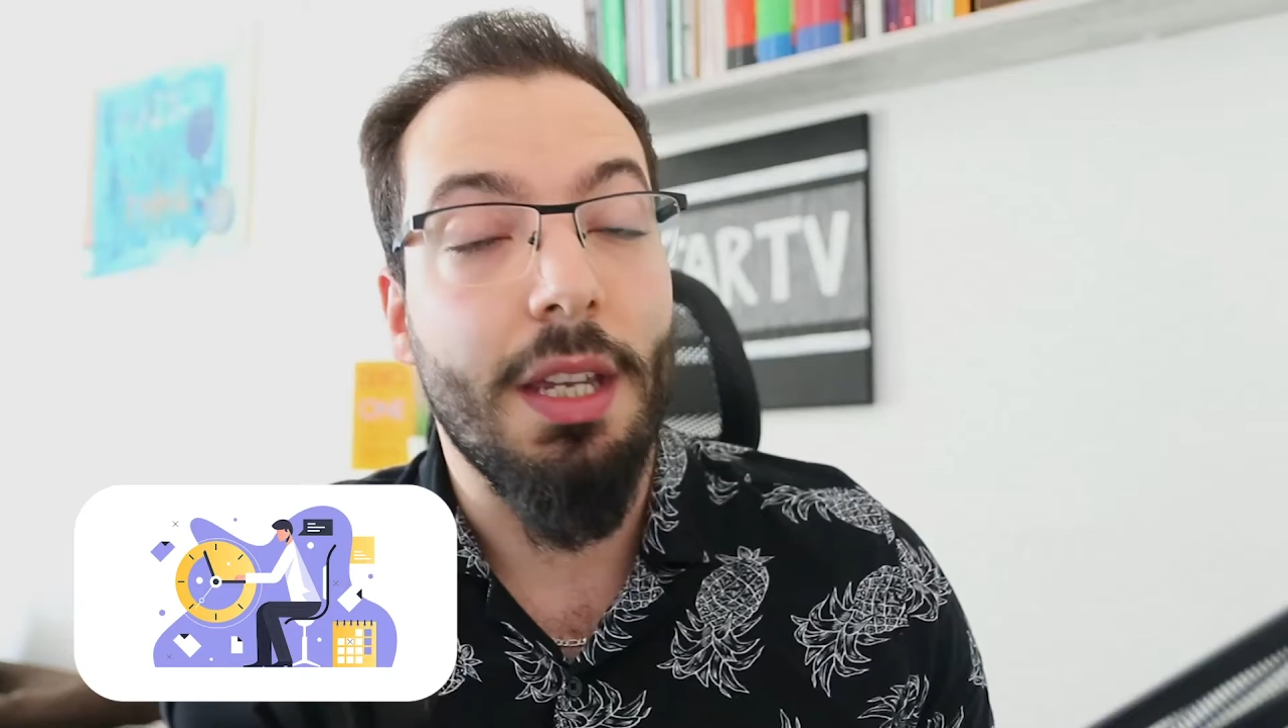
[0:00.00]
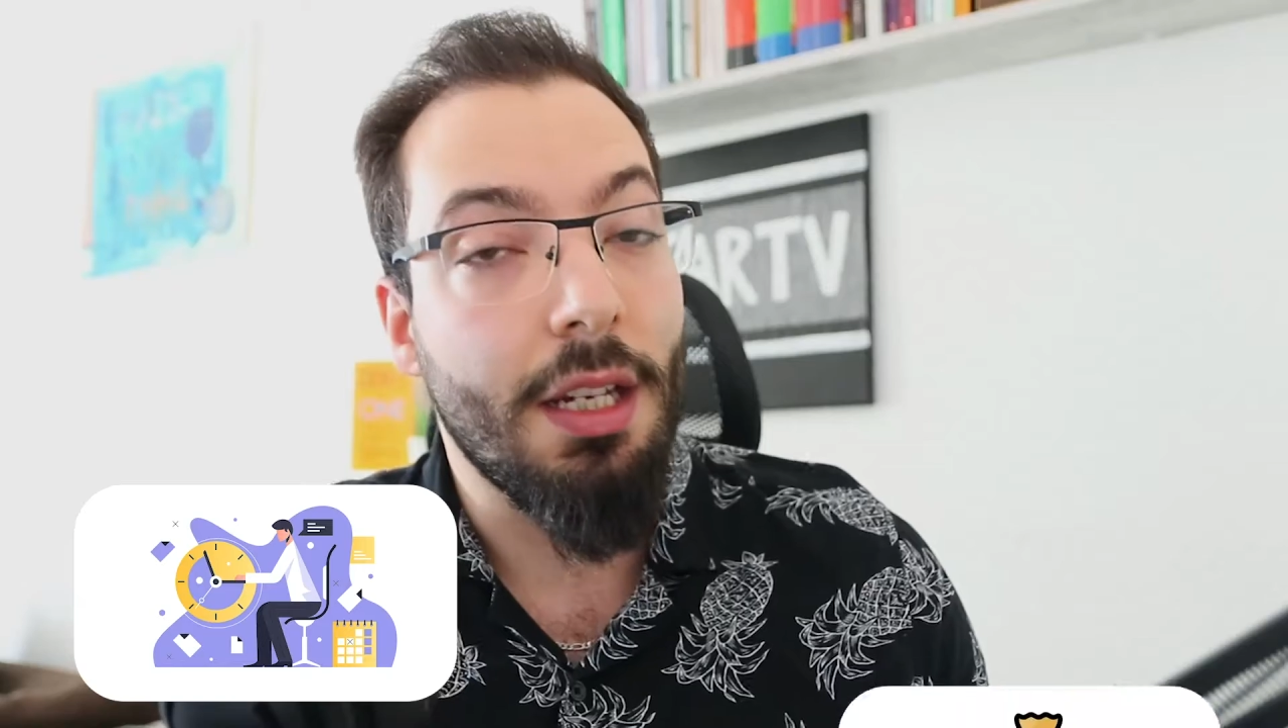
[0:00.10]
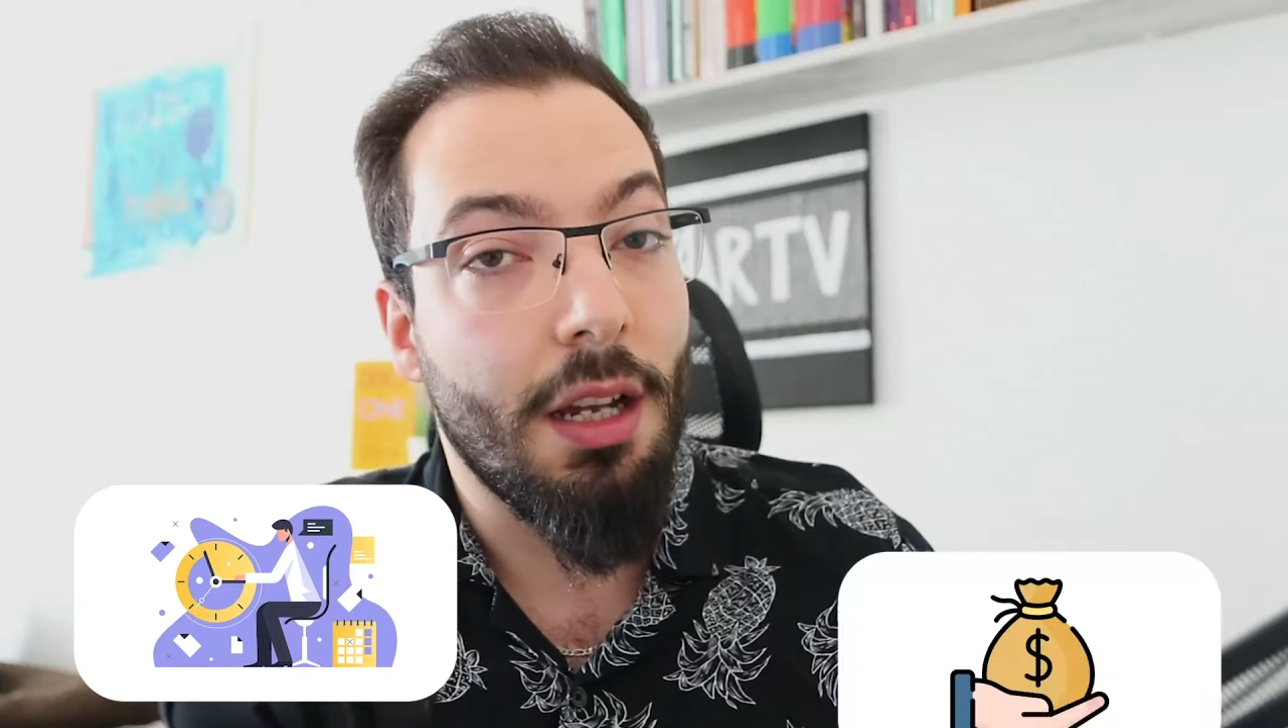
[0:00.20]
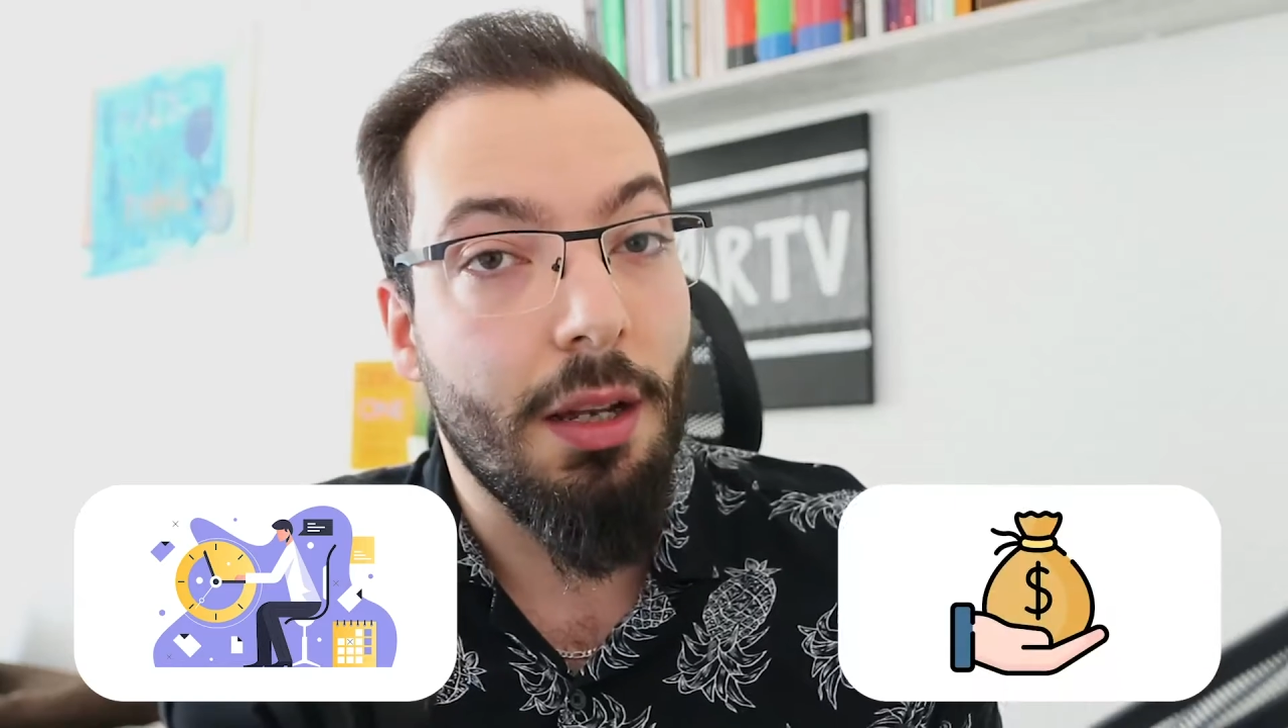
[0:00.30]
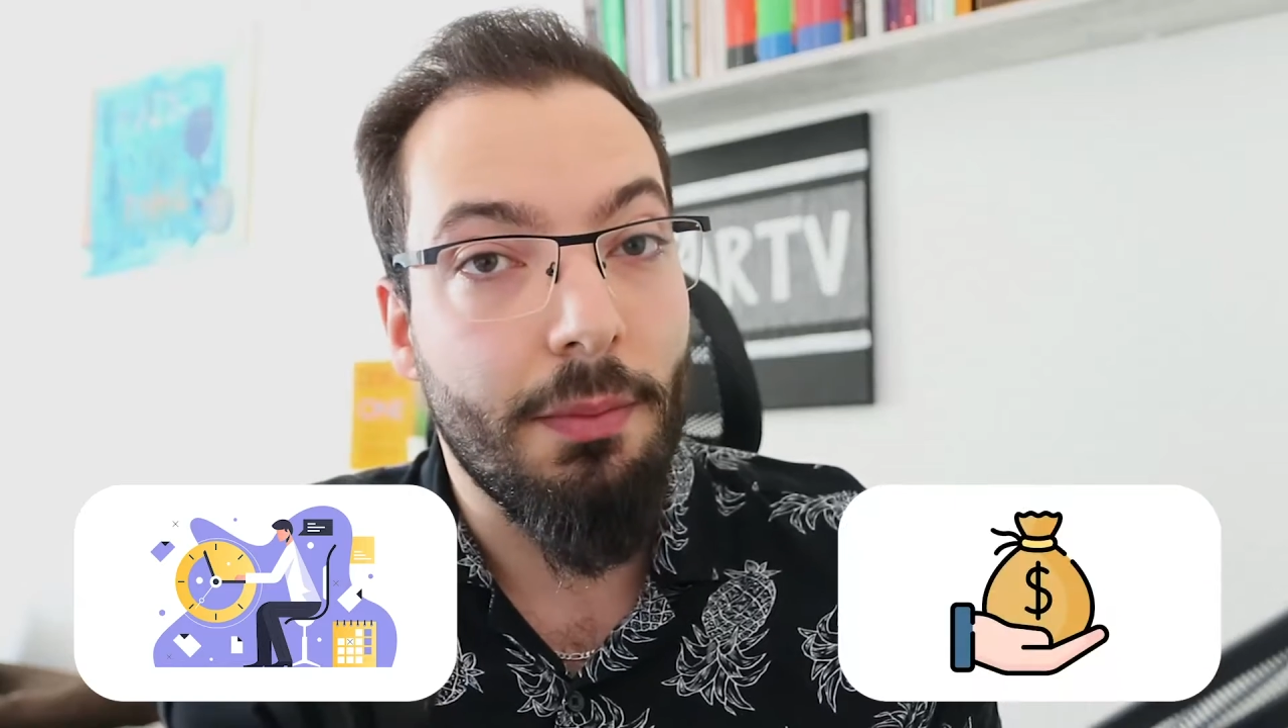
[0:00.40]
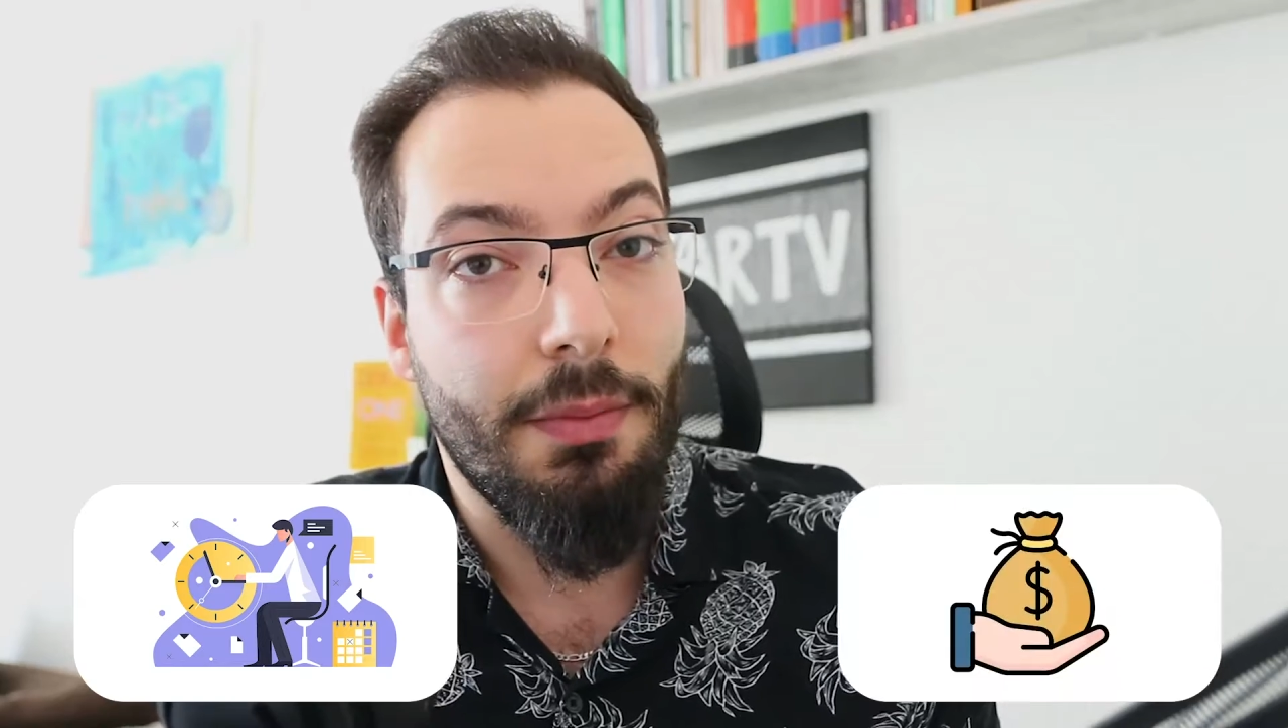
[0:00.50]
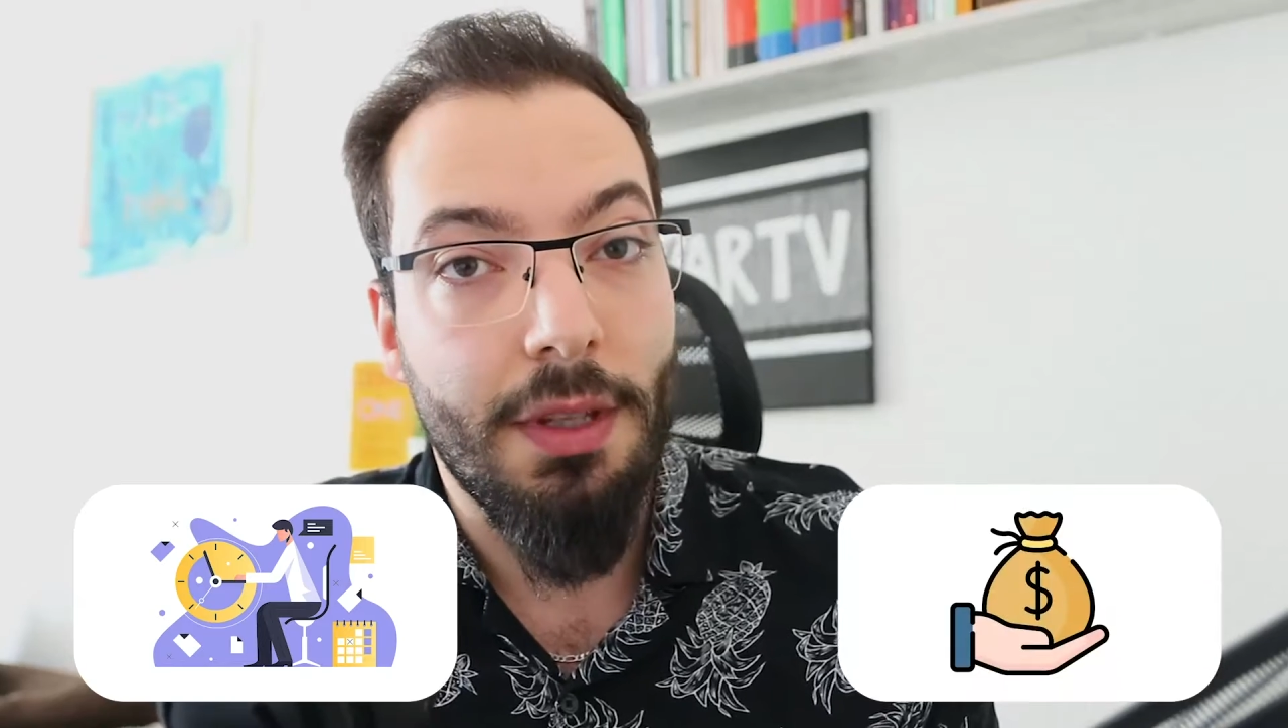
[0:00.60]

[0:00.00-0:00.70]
income